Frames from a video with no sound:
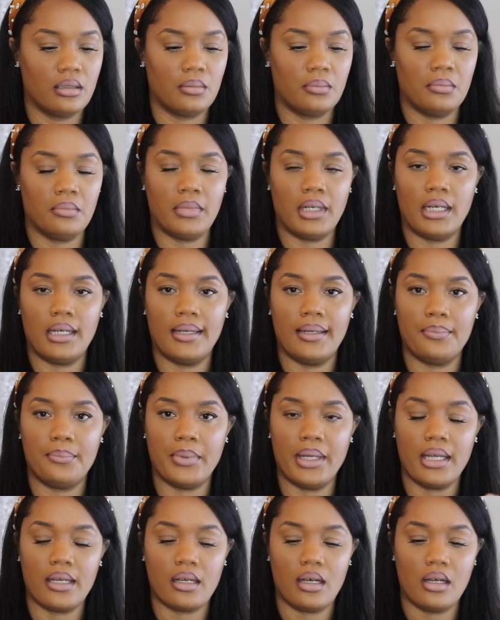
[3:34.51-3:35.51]
my
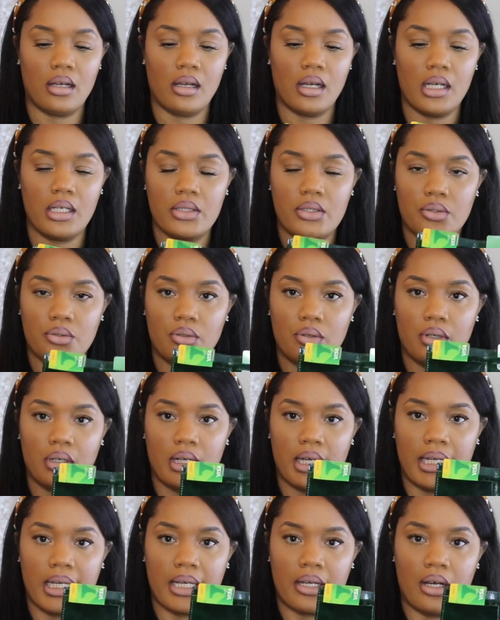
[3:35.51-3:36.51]
bank cards or
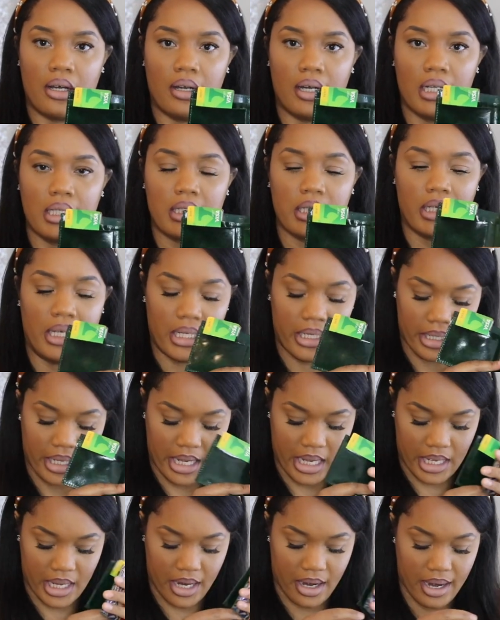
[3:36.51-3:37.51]
any cards in
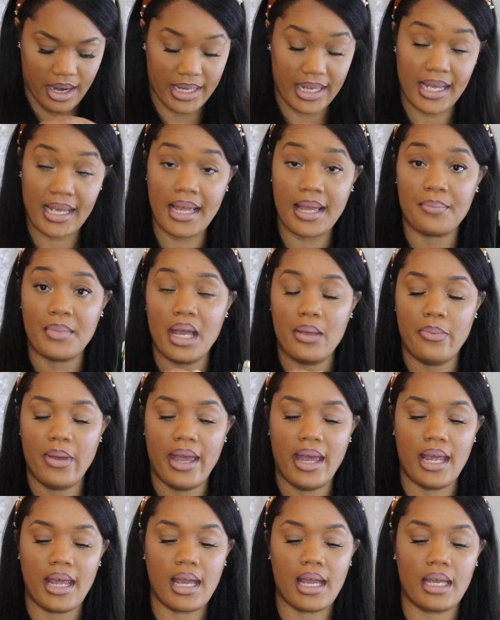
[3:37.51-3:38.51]
and carry it in my
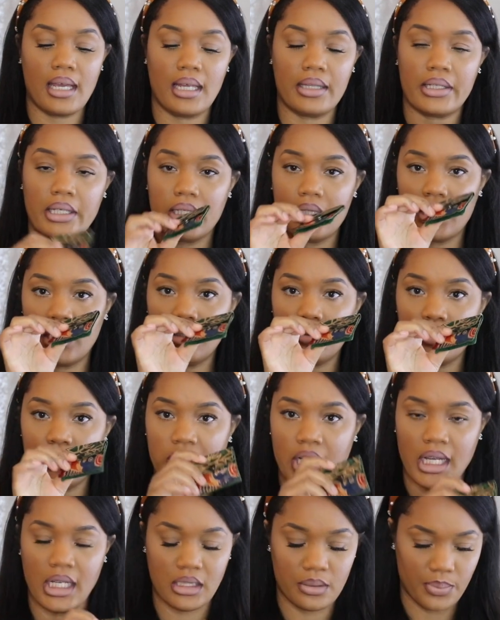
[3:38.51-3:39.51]
bag and then the little
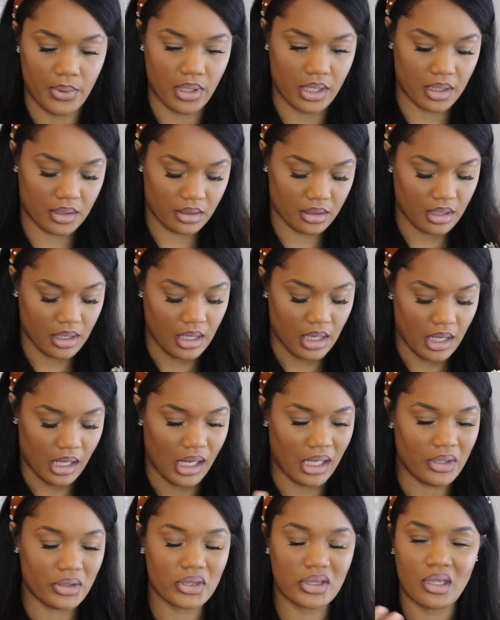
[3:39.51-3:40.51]
change part.
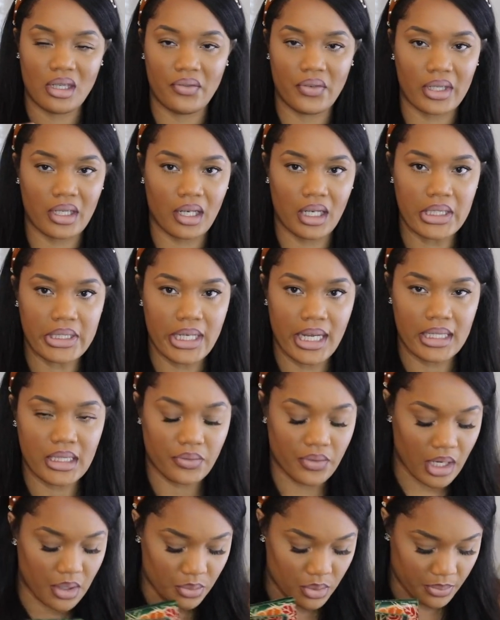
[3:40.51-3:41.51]
I usually don't even carry change
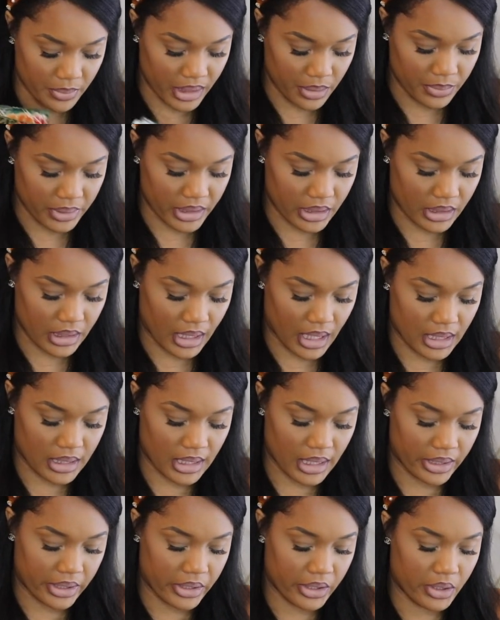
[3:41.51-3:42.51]
around with me, but just in case
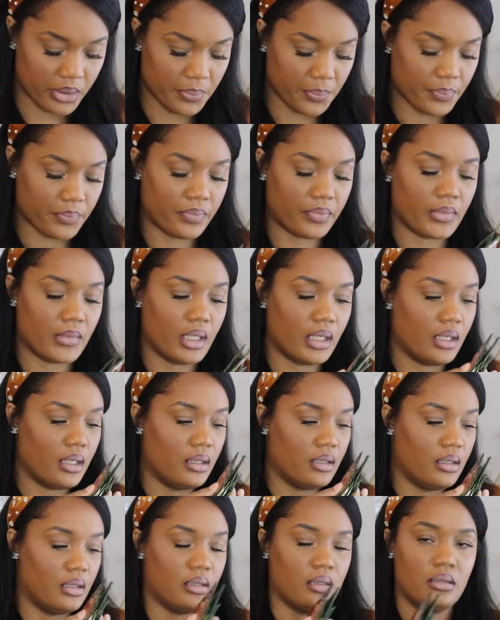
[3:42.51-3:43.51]
I do.
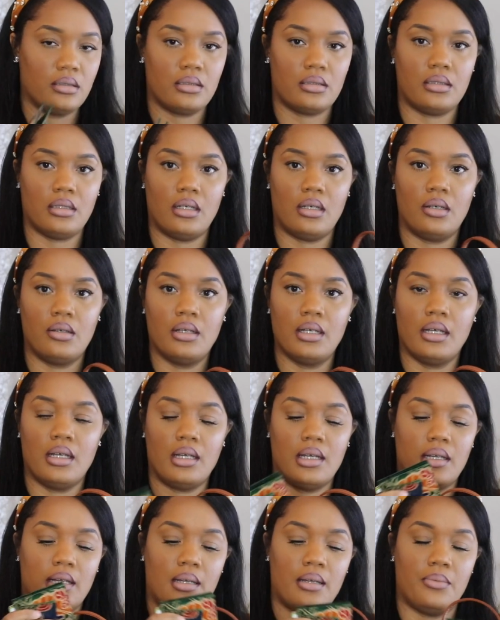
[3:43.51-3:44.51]
So
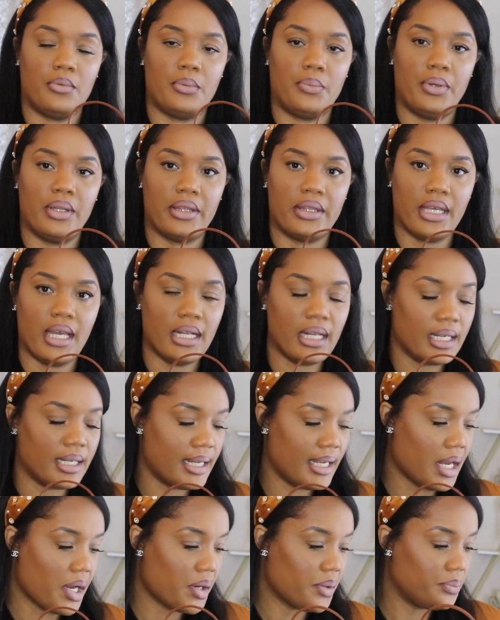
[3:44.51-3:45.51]
I'm gonna put that in
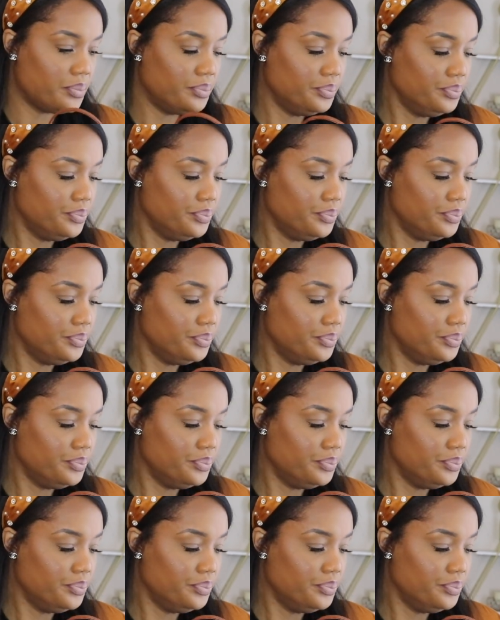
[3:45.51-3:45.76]
there.